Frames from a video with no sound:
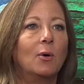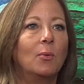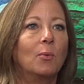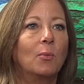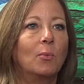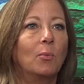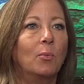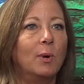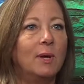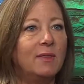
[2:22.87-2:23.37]

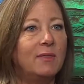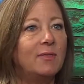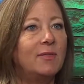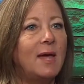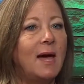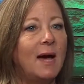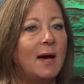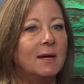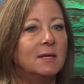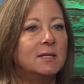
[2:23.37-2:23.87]
With
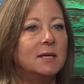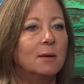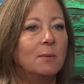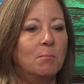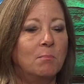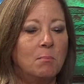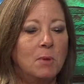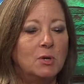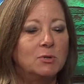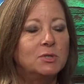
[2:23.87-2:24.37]
that,
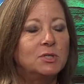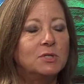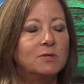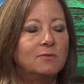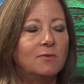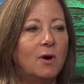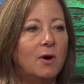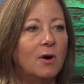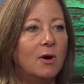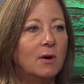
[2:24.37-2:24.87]
most of
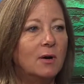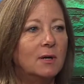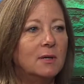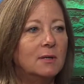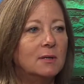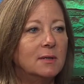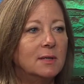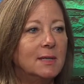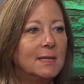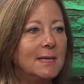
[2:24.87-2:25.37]
our
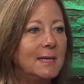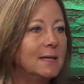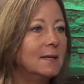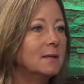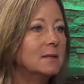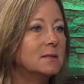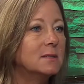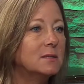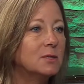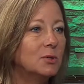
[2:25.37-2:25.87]

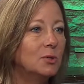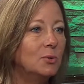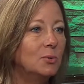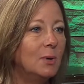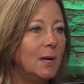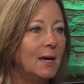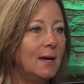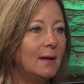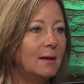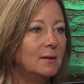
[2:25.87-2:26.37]
kids who
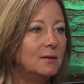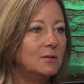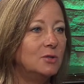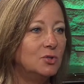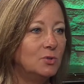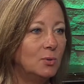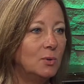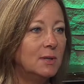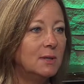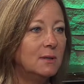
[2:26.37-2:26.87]
had
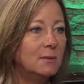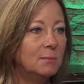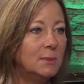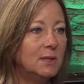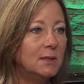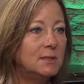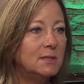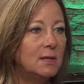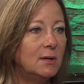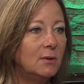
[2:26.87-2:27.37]
joined the
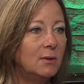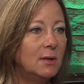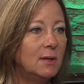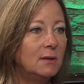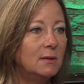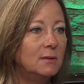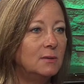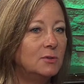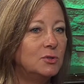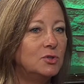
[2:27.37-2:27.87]
military
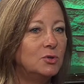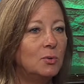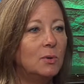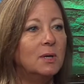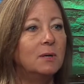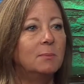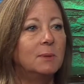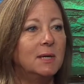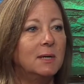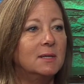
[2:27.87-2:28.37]

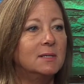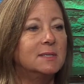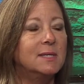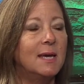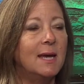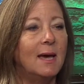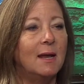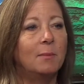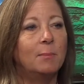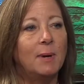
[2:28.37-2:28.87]
joined because they
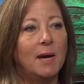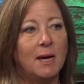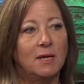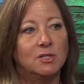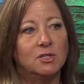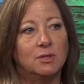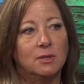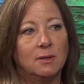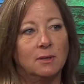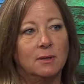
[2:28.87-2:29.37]
had a
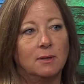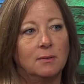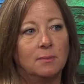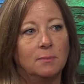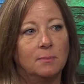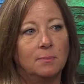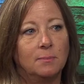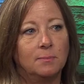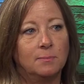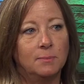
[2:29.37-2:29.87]
passion
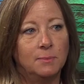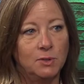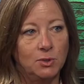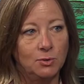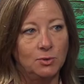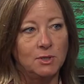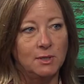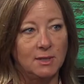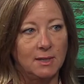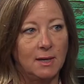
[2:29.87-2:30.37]
due
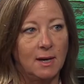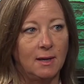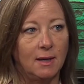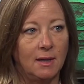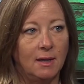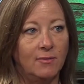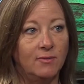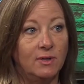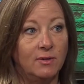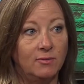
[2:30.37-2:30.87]
to the
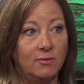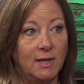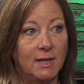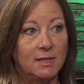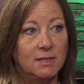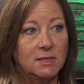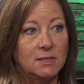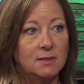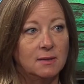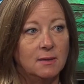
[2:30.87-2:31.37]
9-11
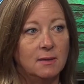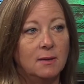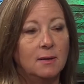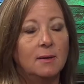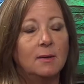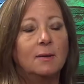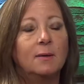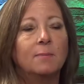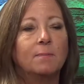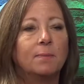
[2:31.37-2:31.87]
events.
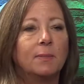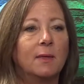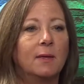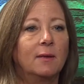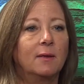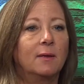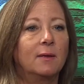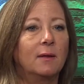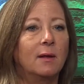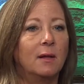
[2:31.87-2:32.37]

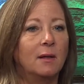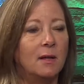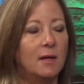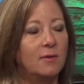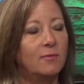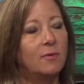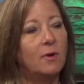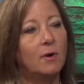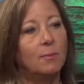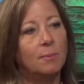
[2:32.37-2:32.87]
A lot
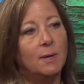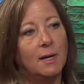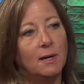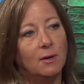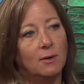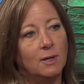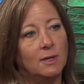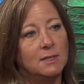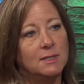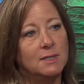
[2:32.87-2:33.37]
of our
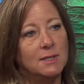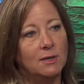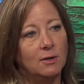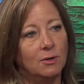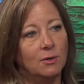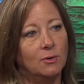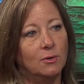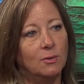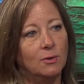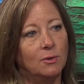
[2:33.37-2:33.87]
parents in
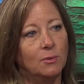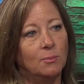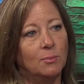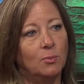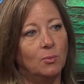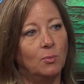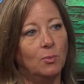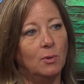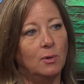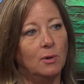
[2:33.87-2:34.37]
our group
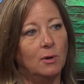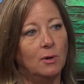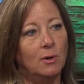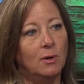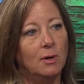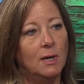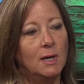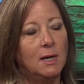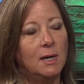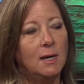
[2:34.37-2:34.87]

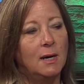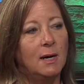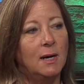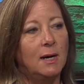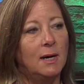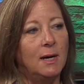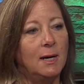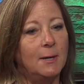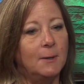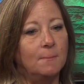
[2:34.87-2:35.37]
were
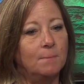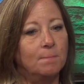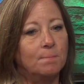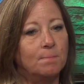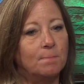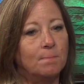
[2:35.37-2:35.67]
um,